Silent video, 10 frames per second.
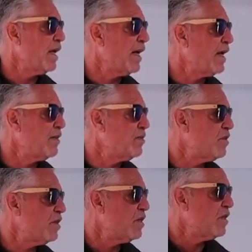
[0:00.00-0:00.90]
And
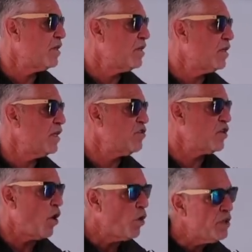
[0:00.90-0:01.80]
it's
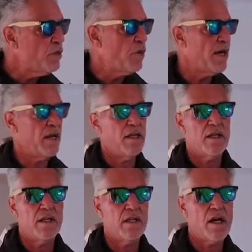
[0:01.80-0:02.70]
the only way
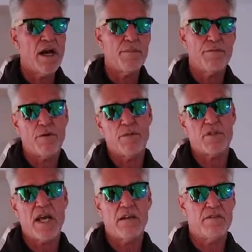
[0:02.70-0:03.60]
in a high-performance
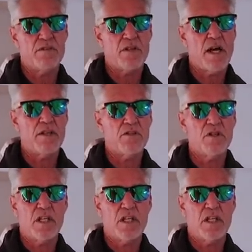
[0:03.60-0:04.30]
cat of this size to